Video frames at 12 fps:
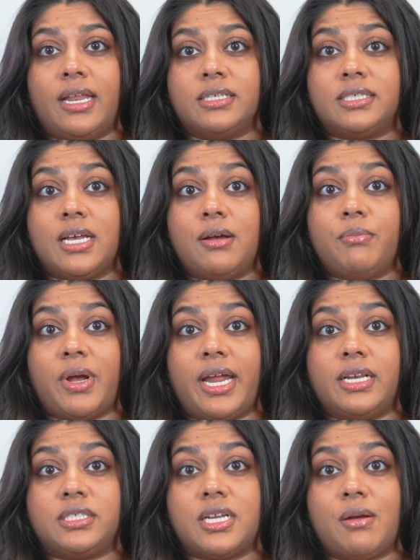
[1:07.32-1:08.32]
and some
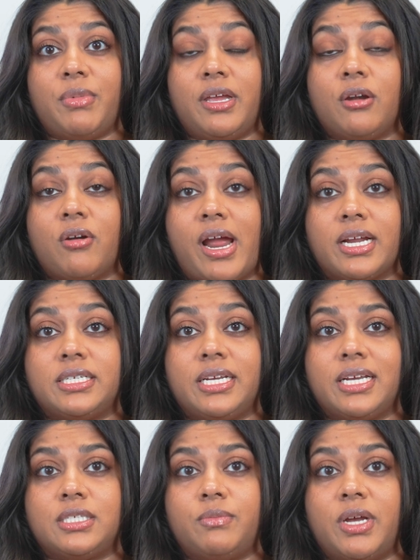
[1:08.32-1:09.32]
might stop
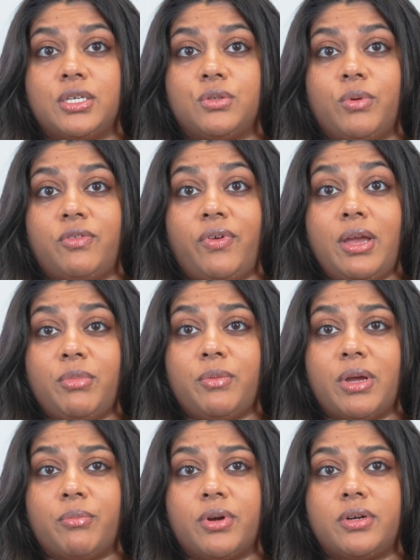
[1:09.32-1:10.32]
interacting as much with family
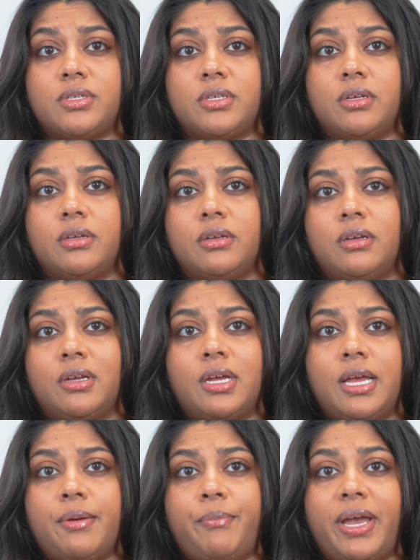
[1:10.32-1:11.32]
members.
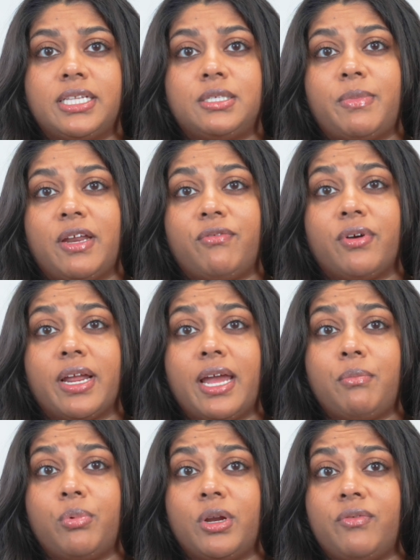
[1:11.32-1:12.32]
Pets might
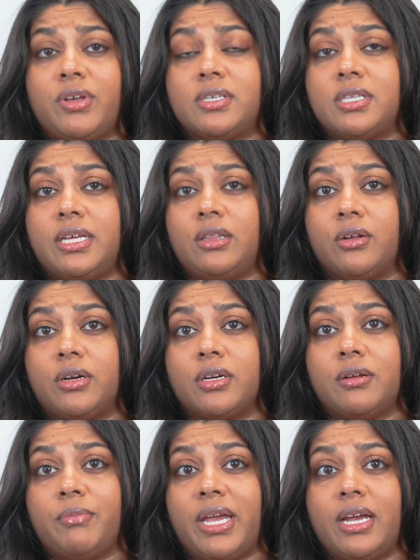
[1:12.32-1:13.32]
forget previously
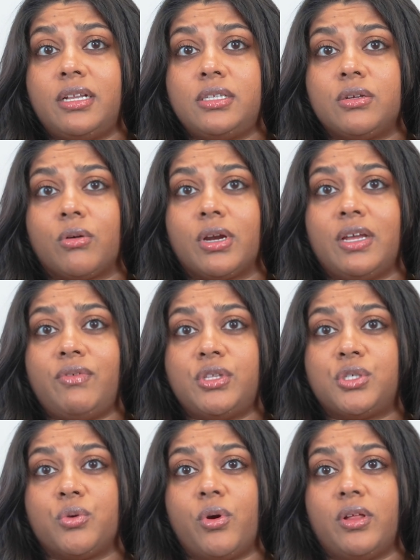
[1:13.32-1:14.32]
learned commands or
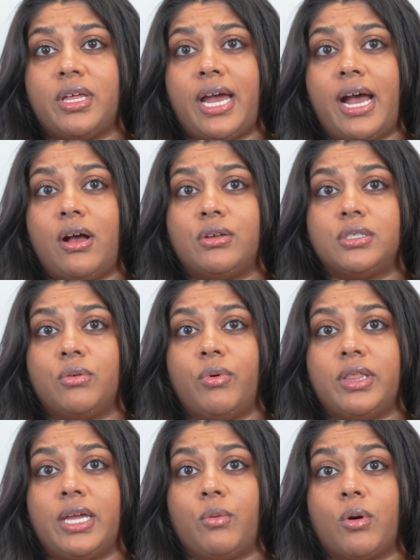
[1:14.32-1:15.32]
even soil the house
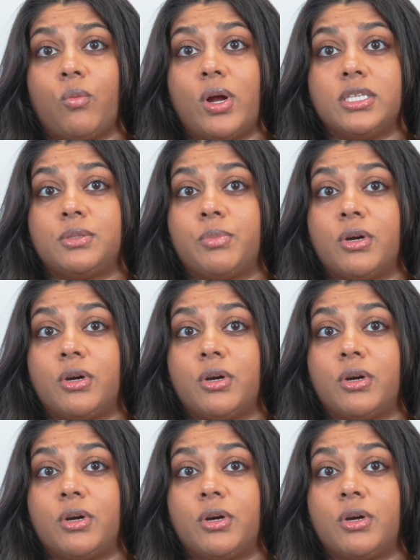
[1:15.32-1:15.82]
when they were once